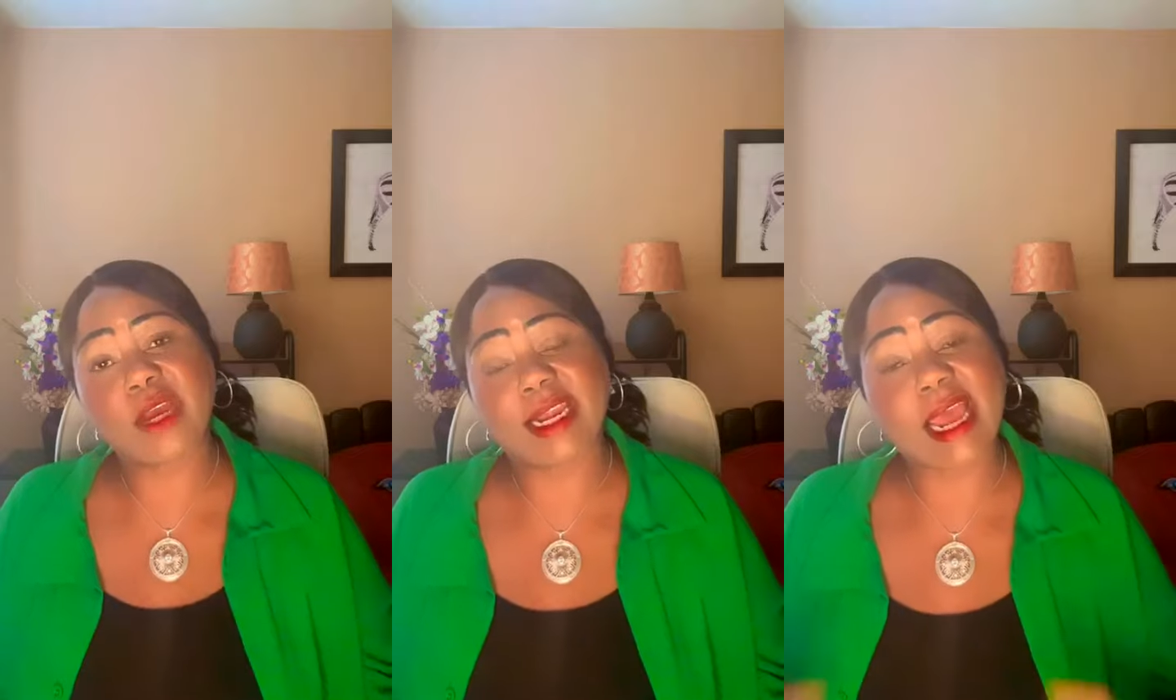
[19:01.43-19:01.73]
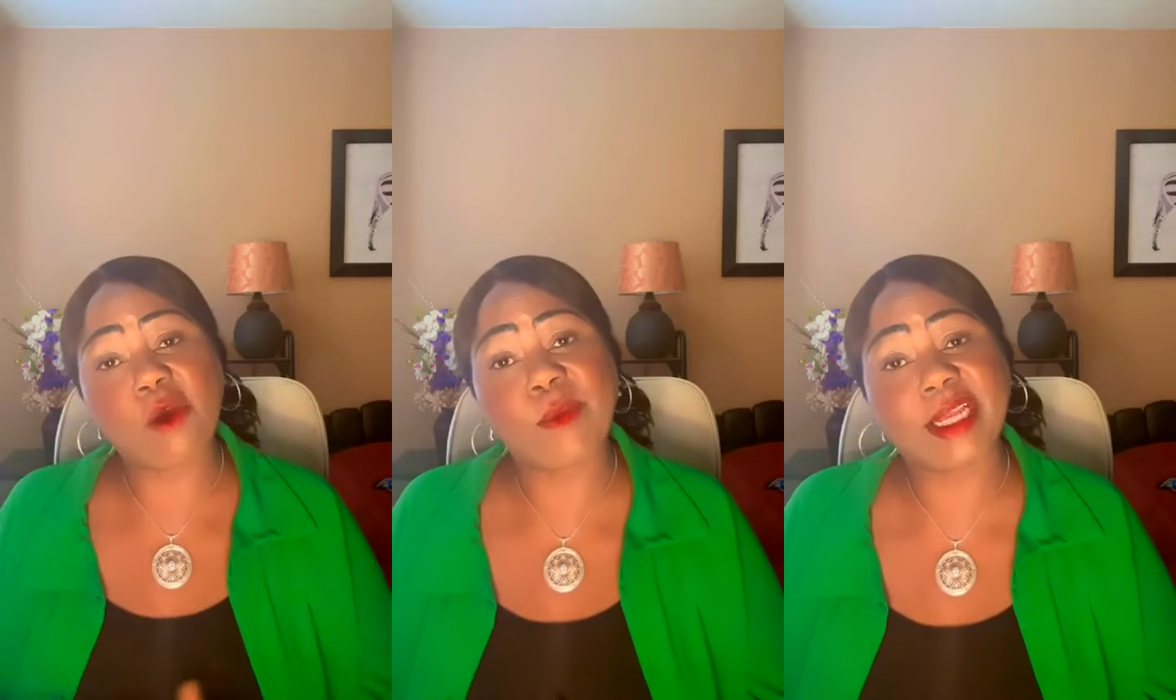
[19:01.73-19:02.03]
at
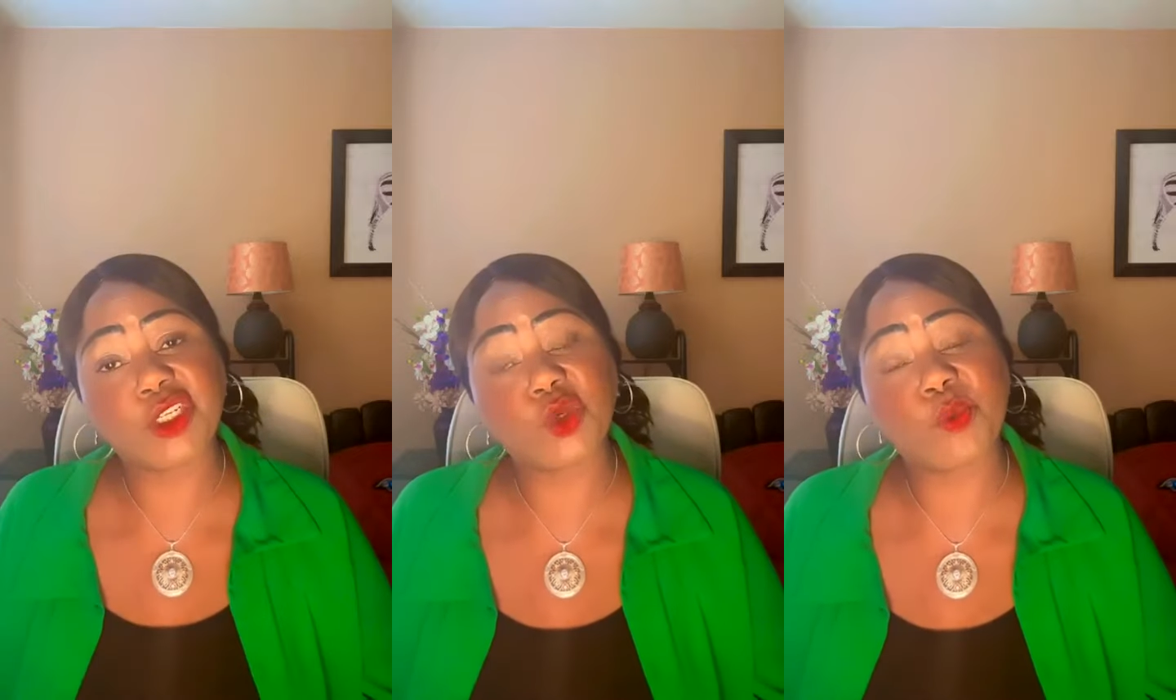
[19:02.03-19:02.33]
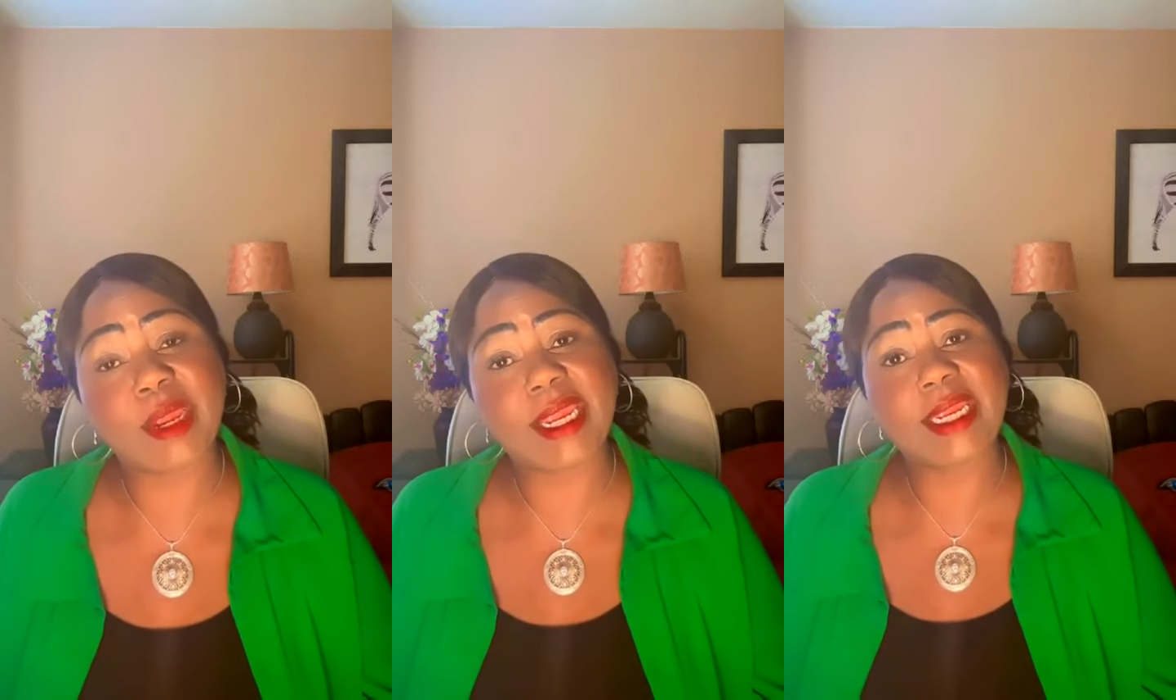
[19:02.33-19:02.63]
how much you
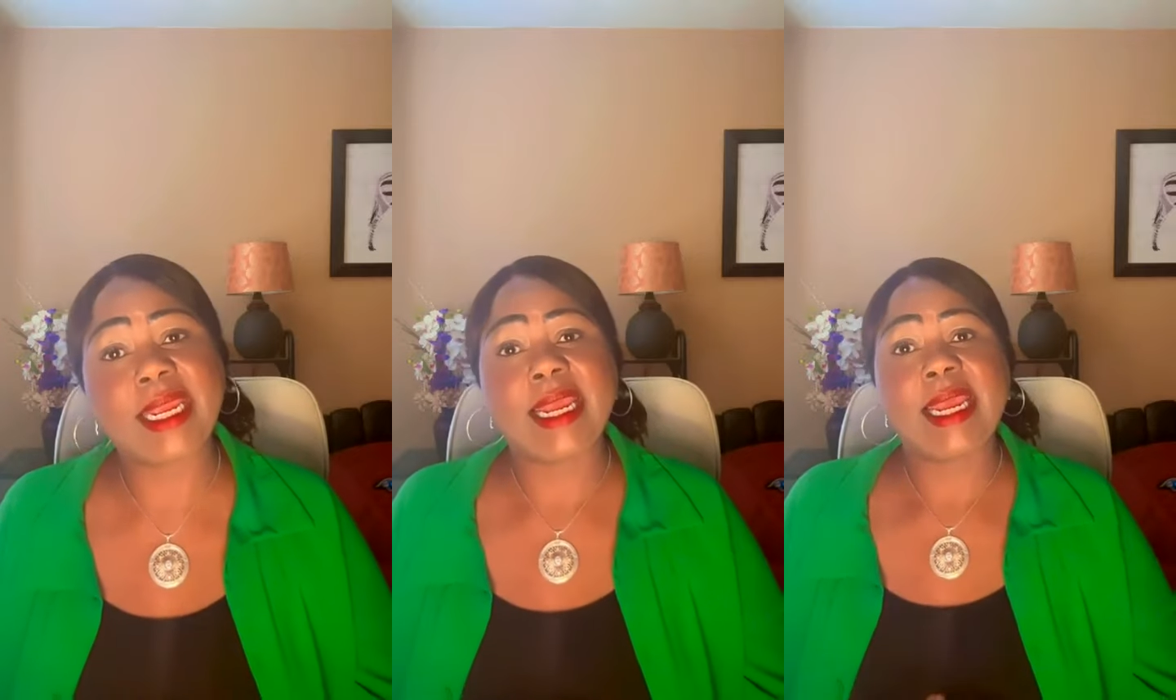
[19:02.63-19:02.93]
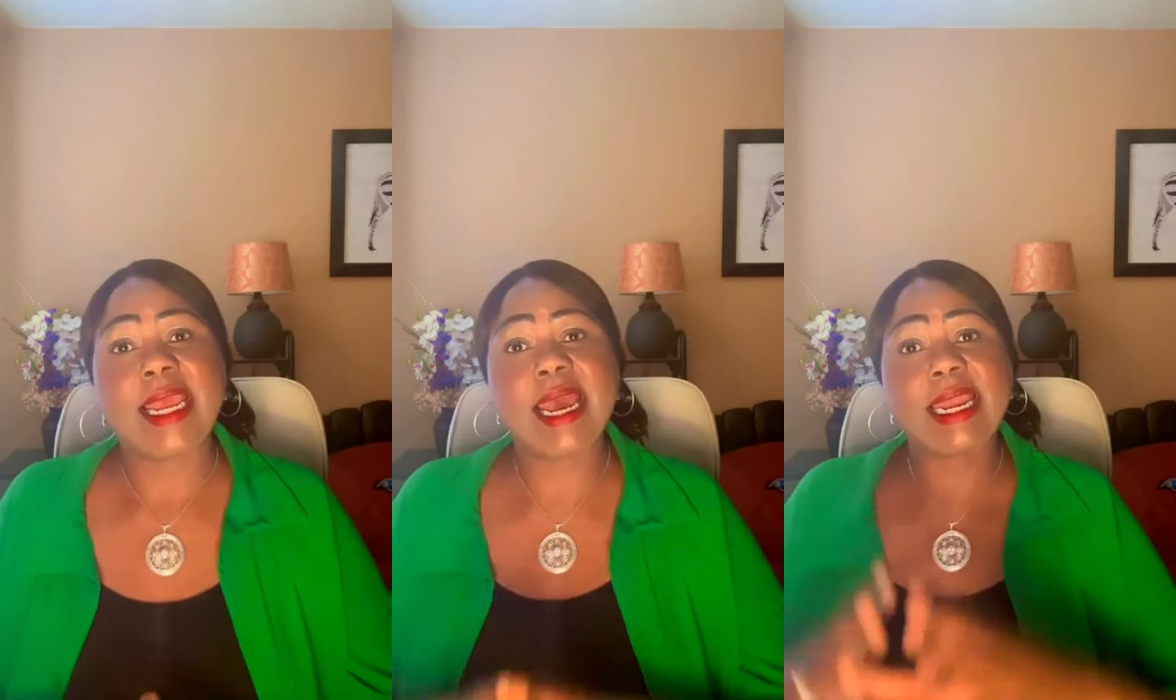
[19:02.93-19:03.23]
make.
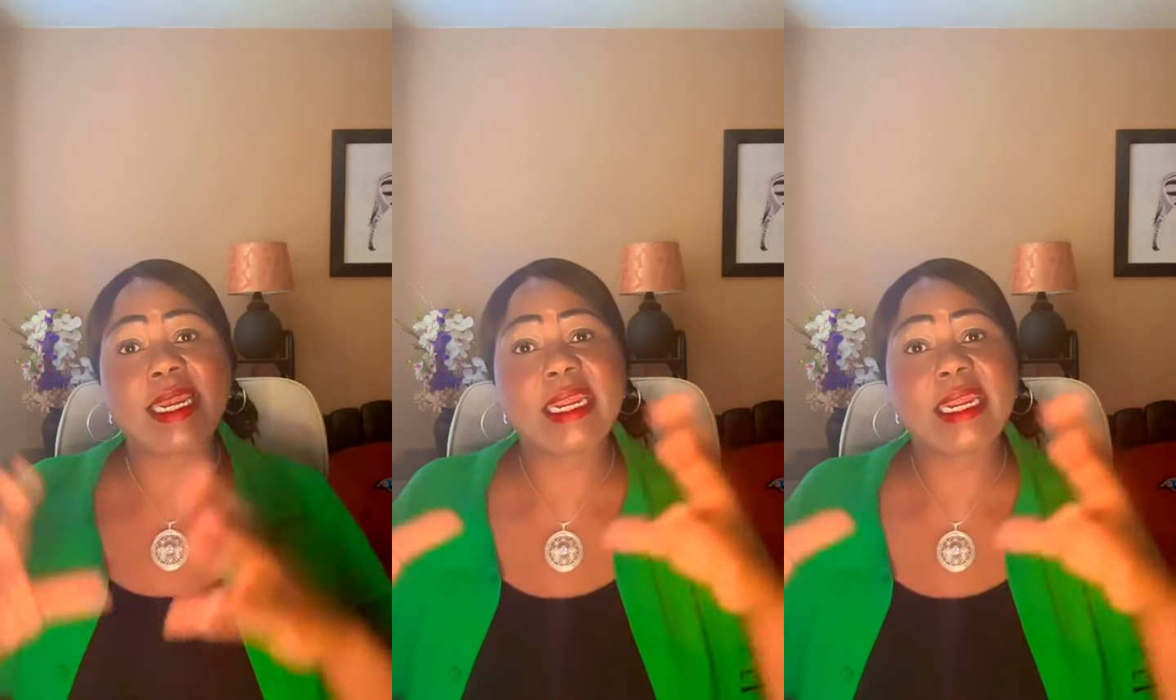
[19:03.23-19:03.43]
And